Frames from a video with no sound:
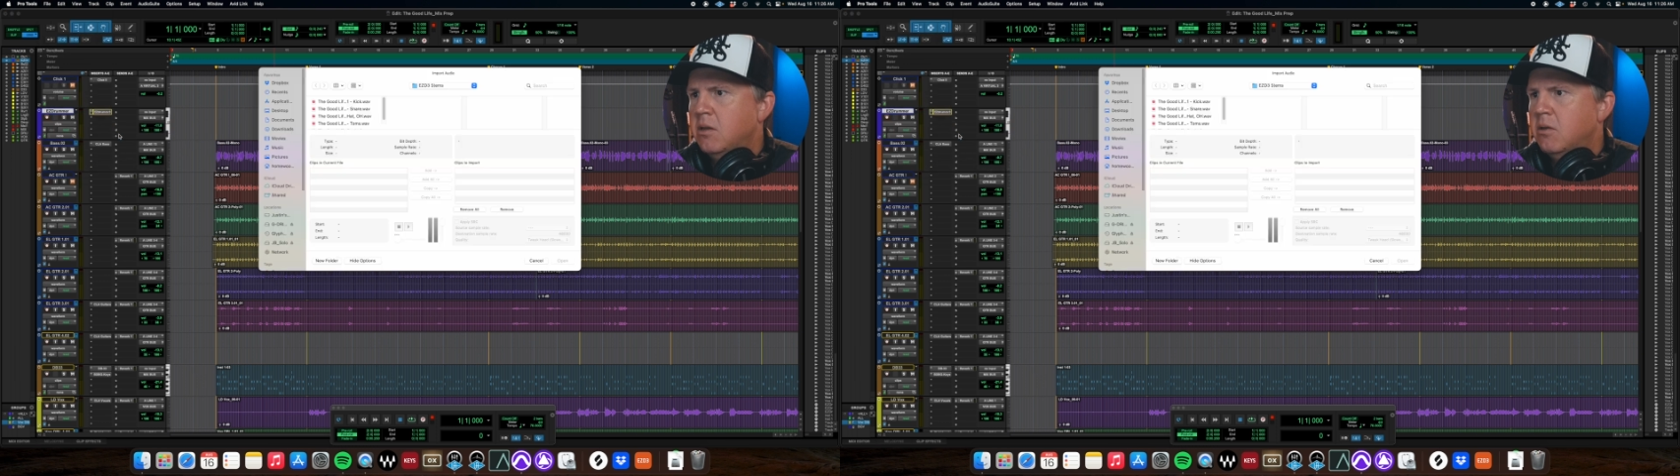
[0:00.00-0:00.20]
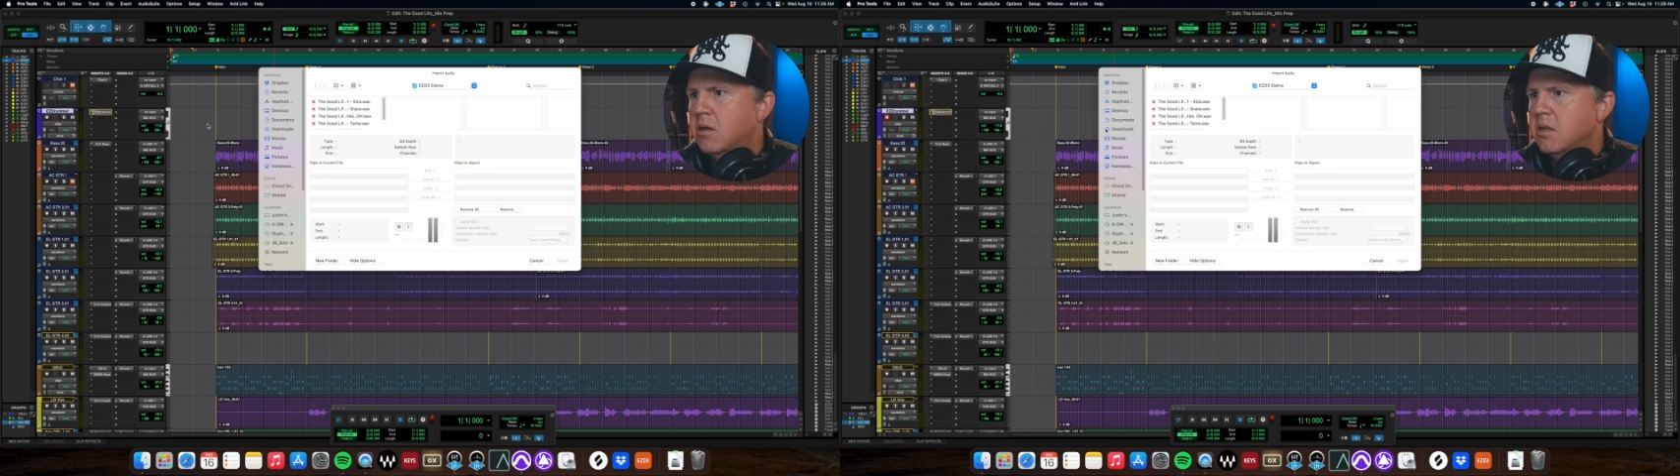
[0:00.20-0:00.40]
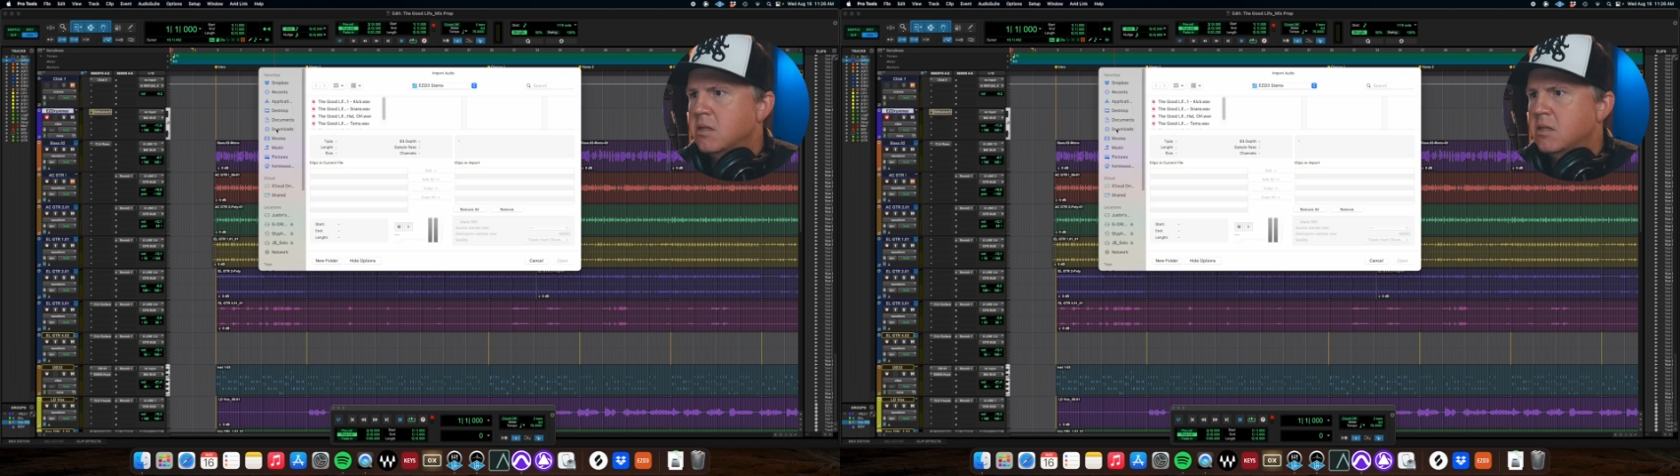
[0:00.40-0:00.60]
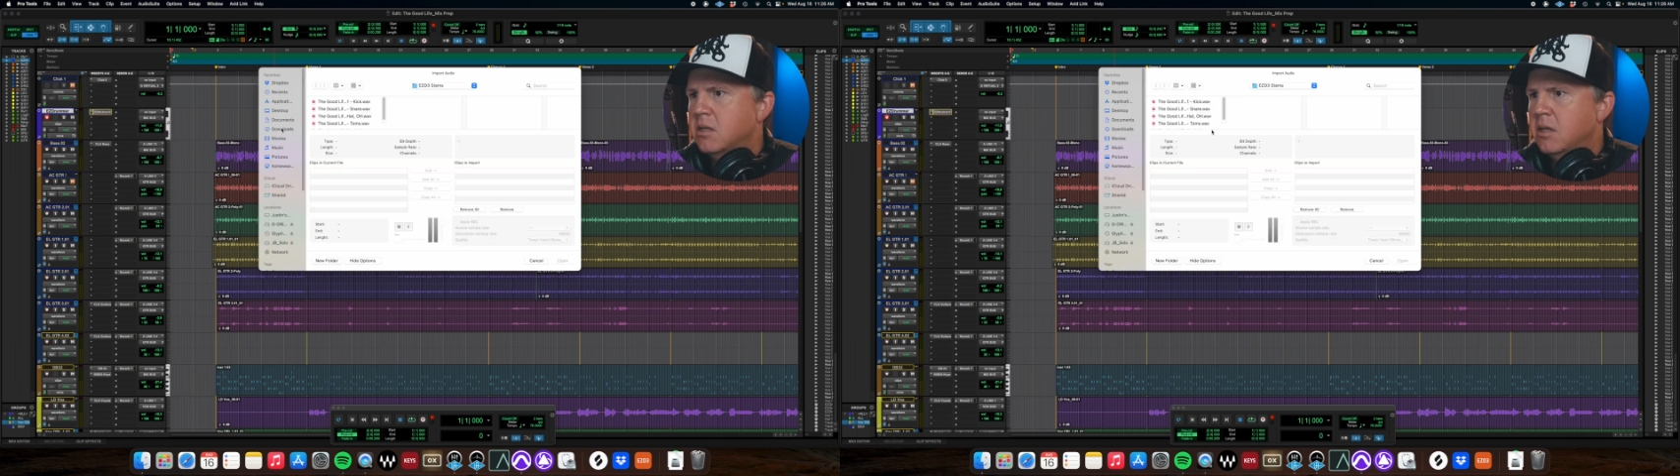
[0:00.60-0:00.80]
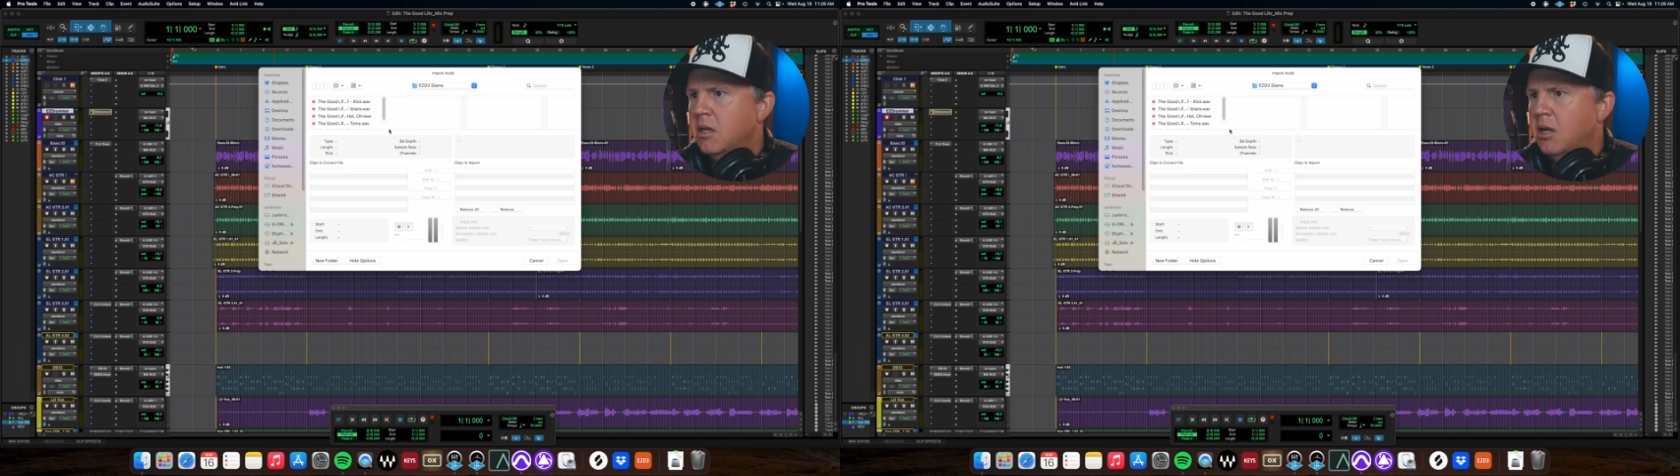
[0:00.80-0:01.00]
you can
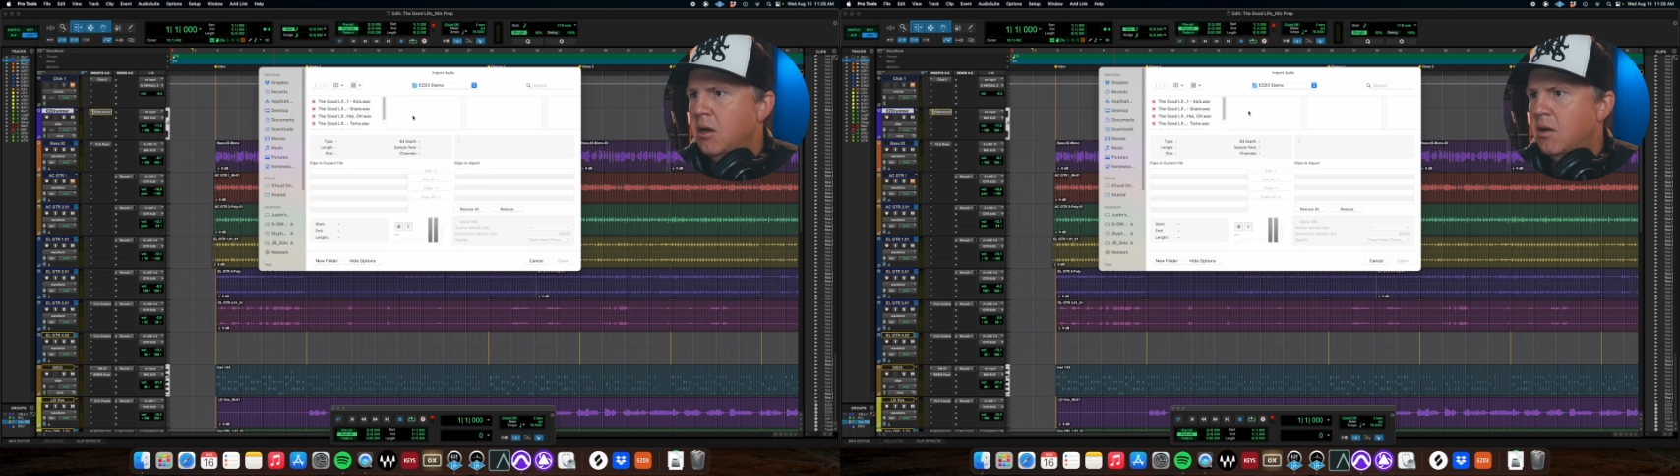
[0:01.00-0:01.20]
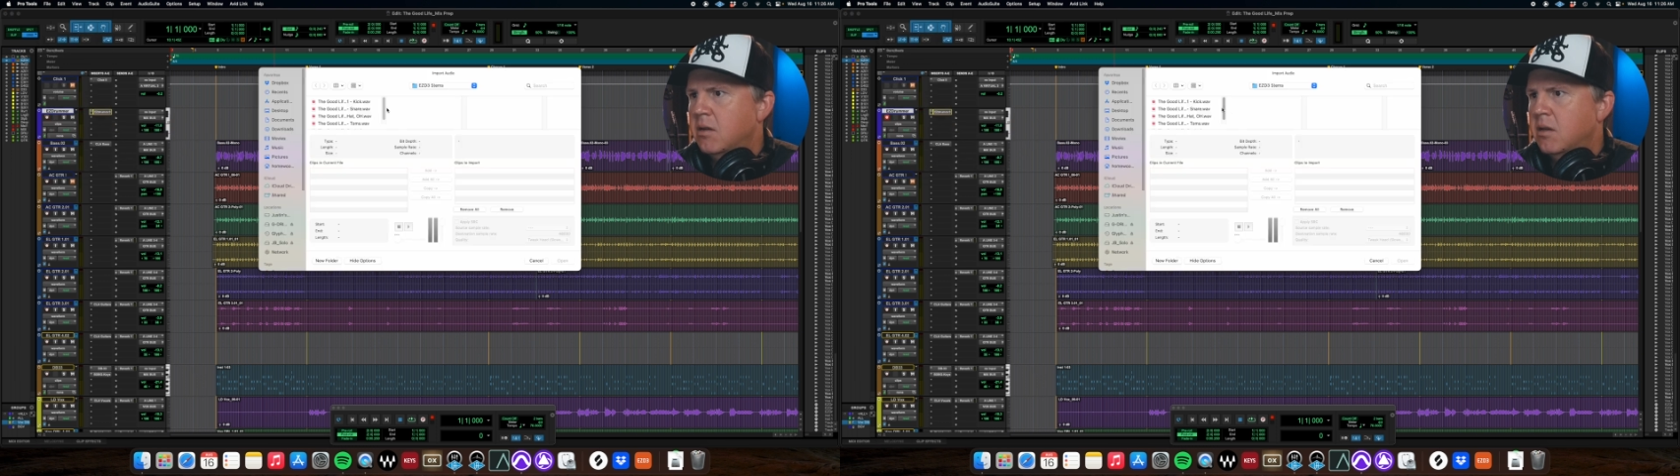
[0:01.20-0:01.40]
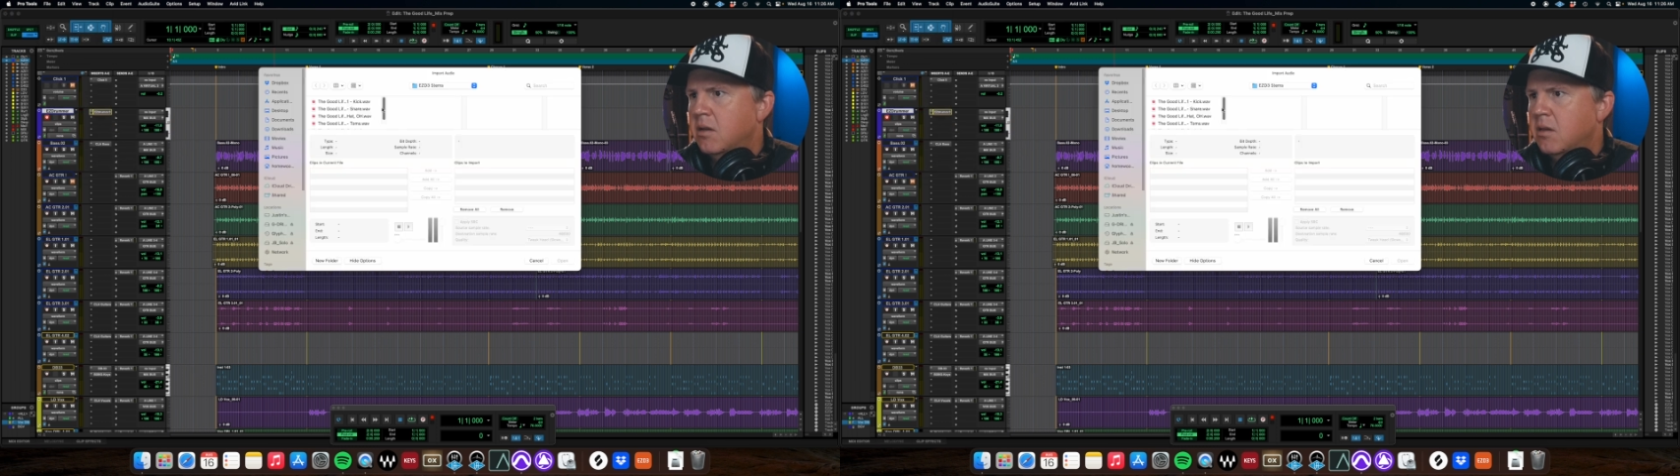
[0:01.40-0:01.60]
see here,